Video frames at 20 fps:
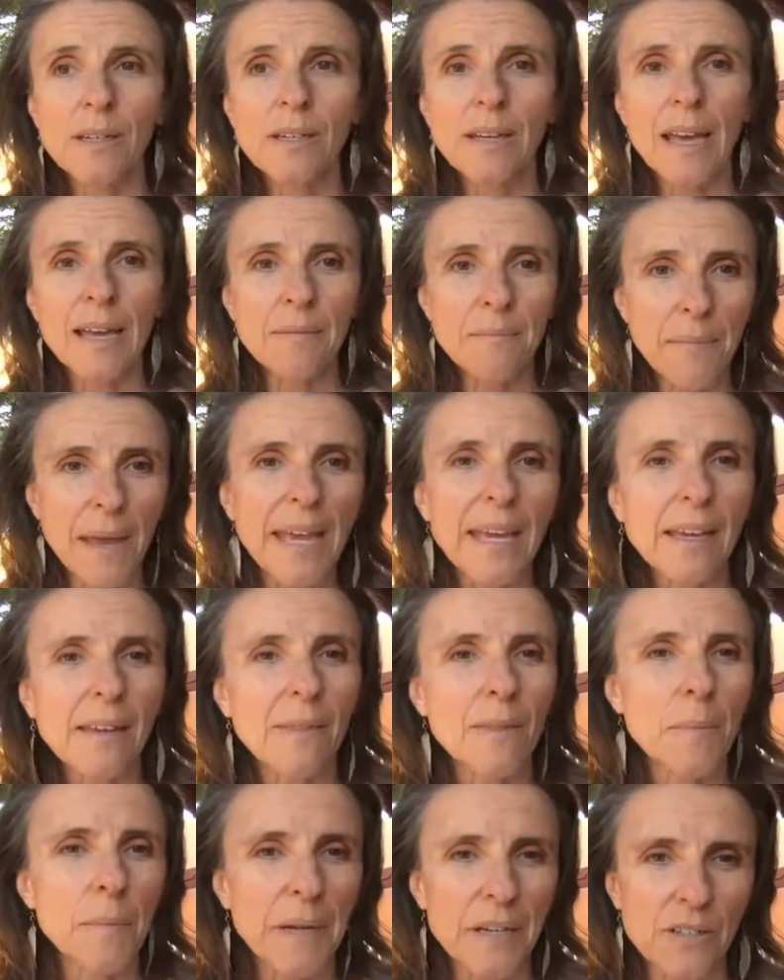and
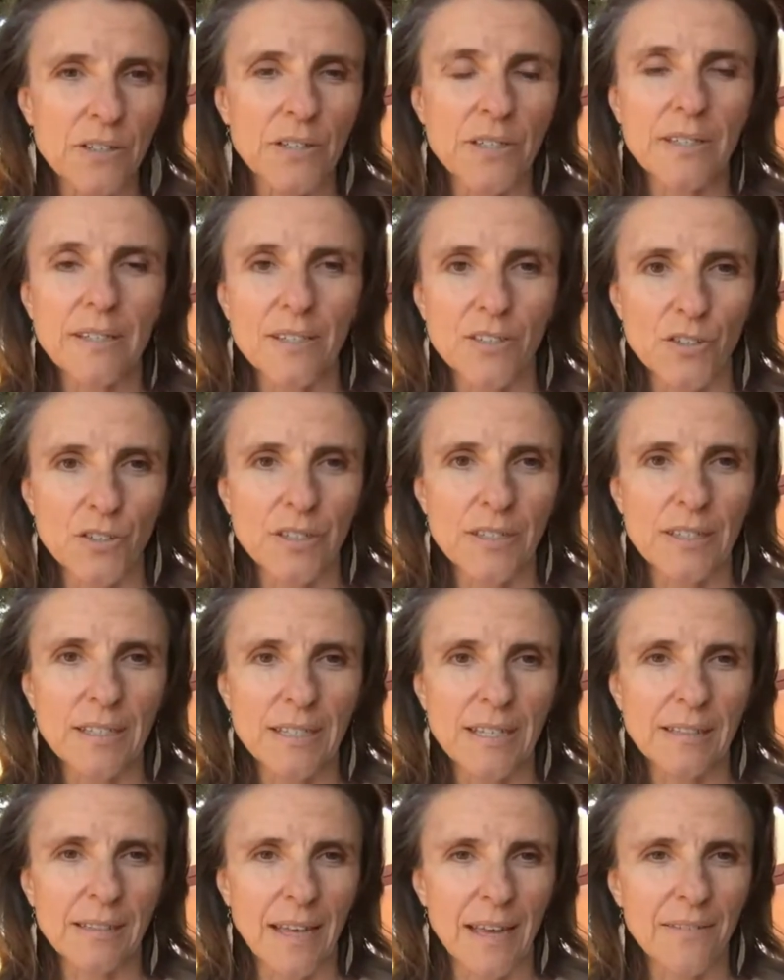make the bigger
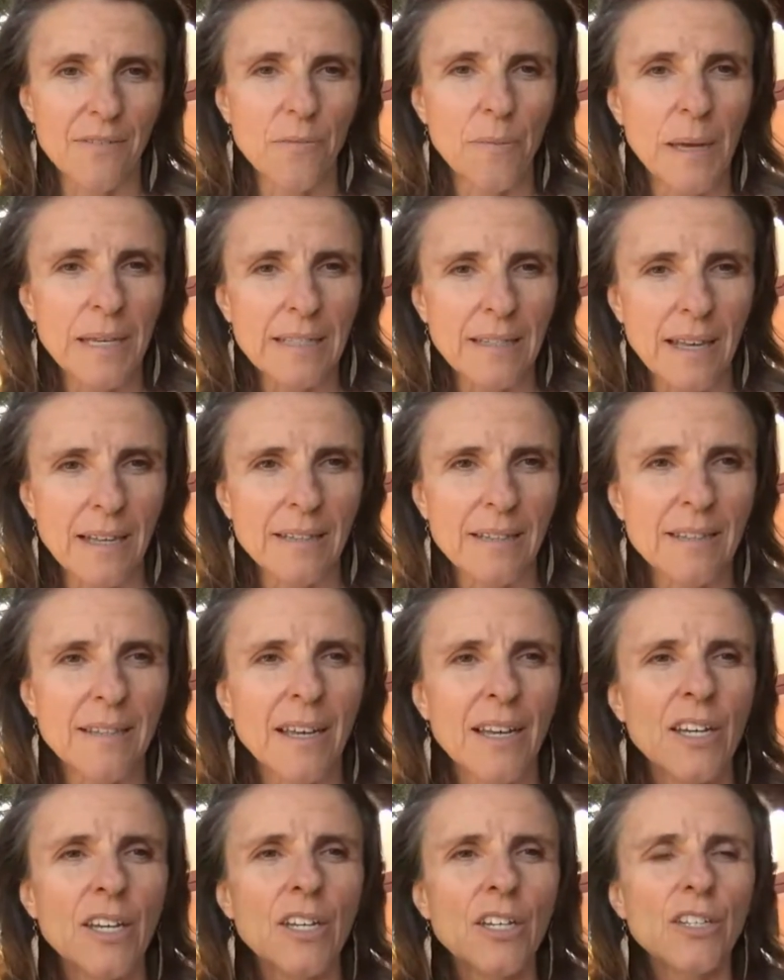decisions in life. Make sense?